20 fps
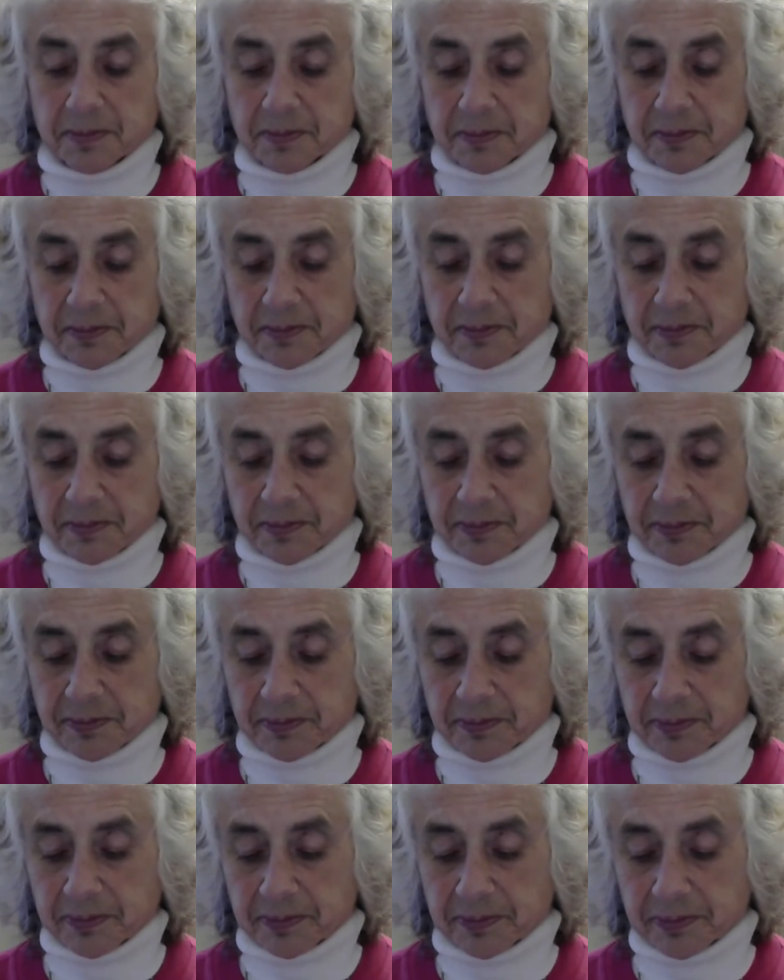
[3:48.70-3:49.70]

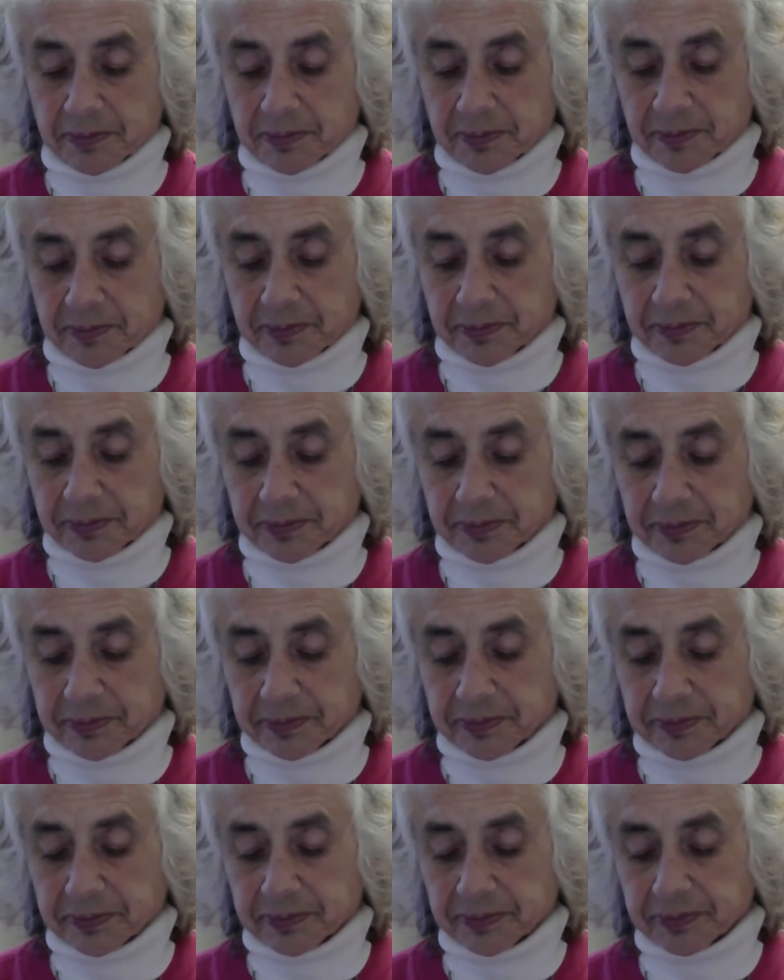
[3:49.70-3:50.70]

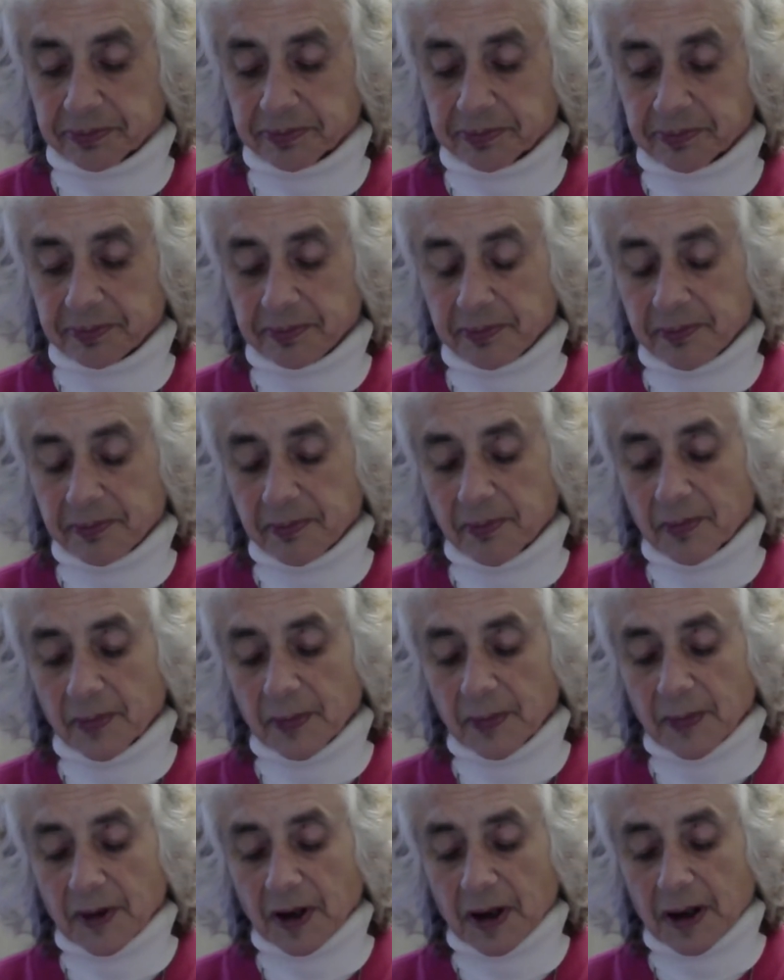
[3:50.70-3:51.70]

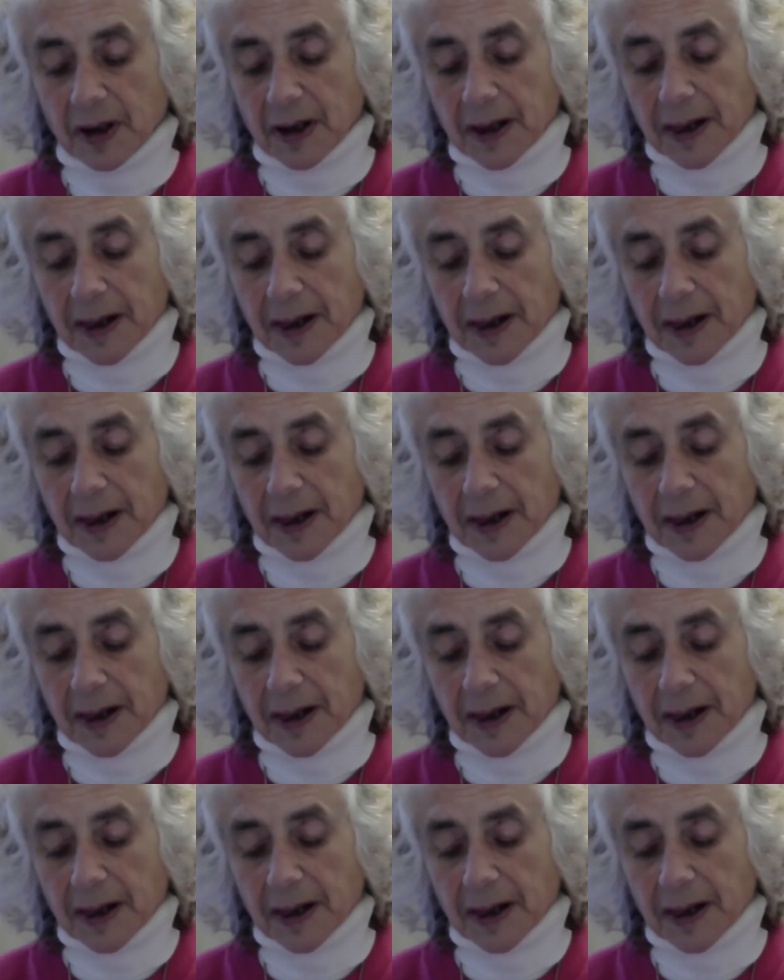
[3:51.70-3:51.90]
Nobody speaks.